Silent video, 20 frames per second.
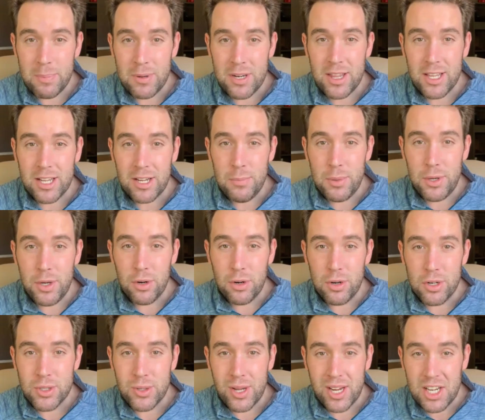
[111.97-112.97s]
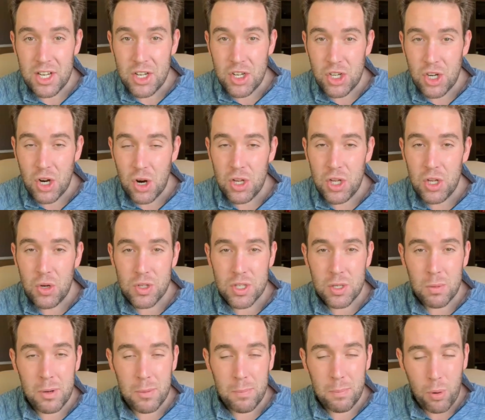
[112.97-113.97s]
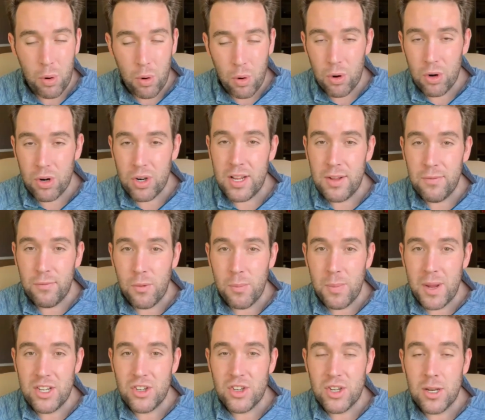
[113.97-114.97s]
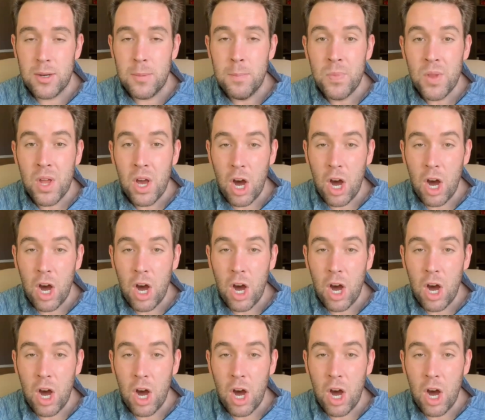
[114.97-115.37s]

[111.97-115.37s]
into the computer so I can show you some important information